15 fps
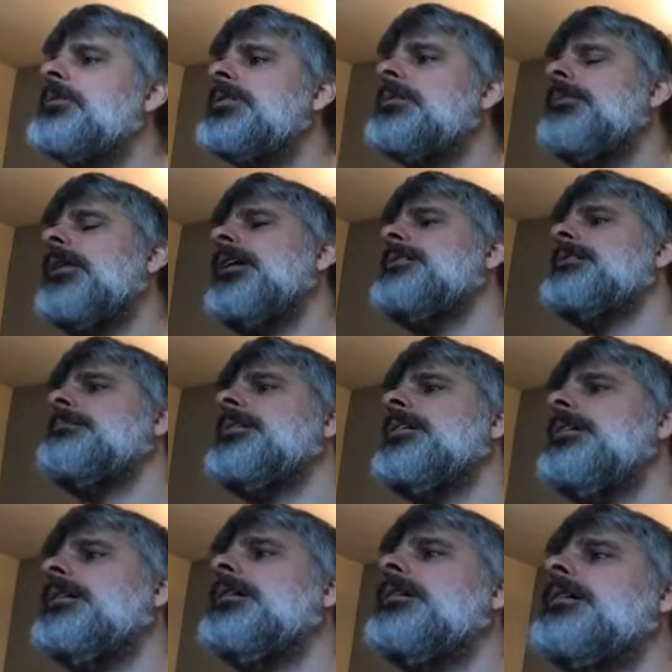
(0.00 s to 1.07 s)
What's surprising me
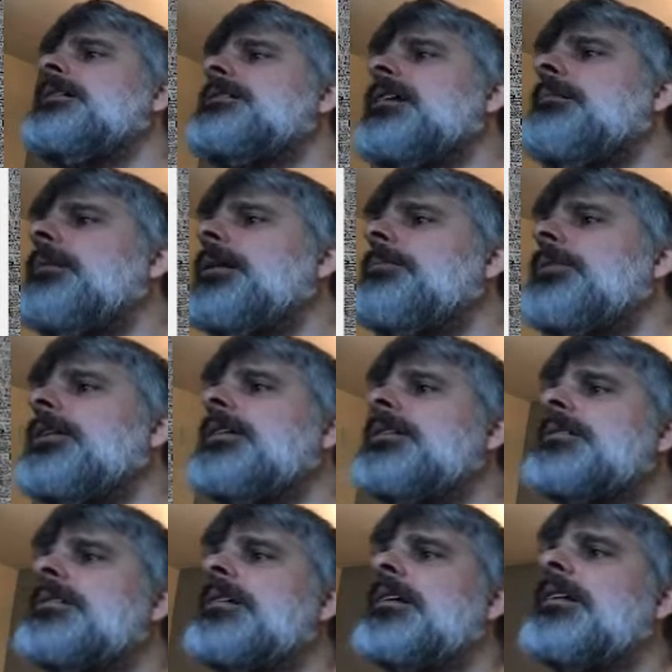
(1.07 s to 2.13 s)
here is that my play
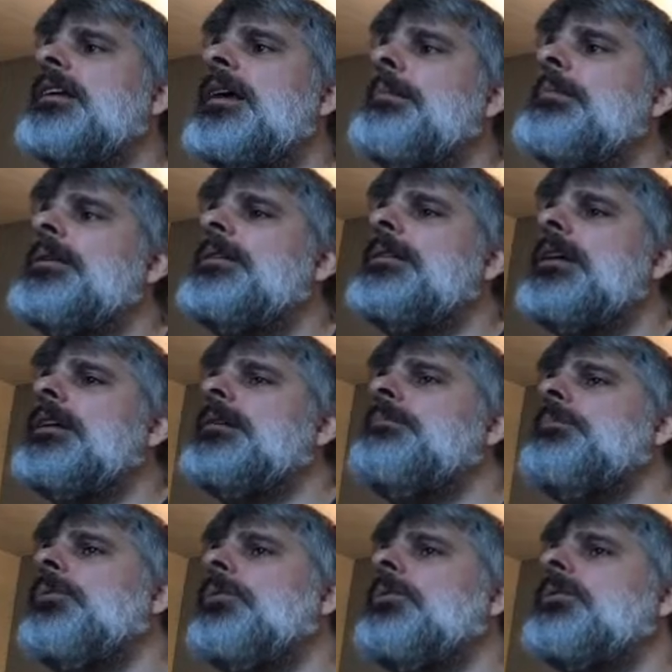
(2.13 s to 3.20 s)
doesn't get gammoned any
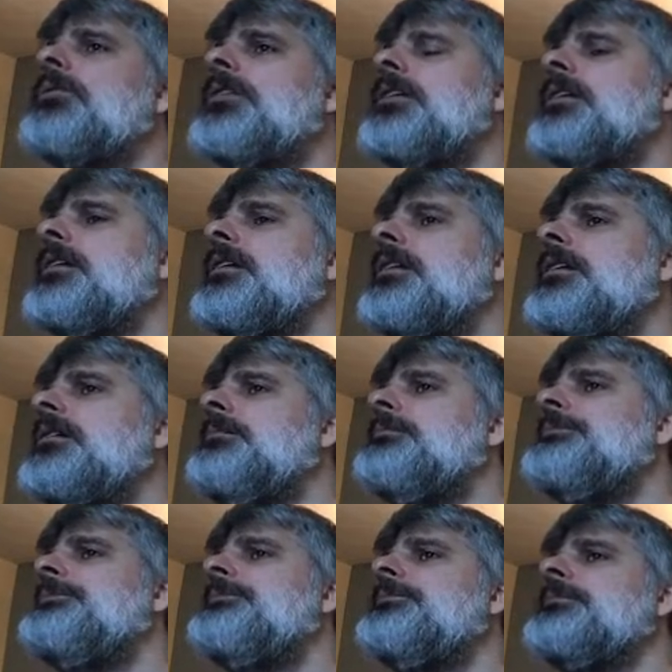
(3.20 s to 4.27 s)
more
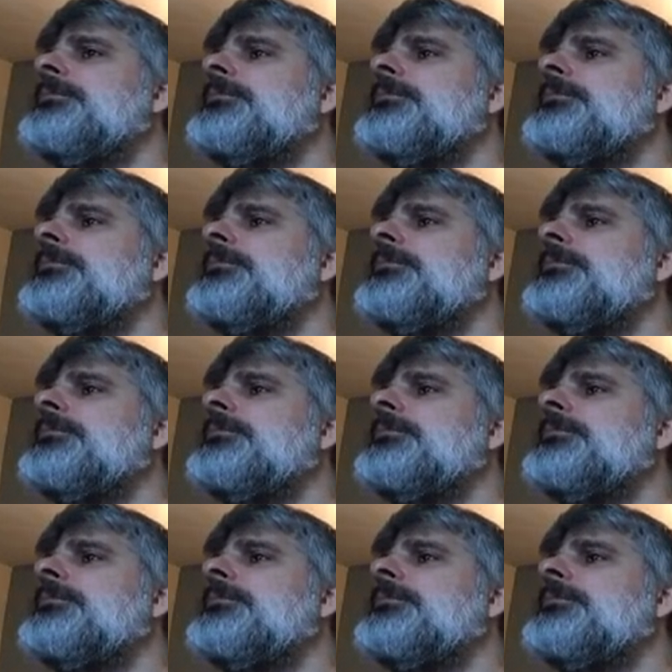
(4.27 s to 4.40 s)
than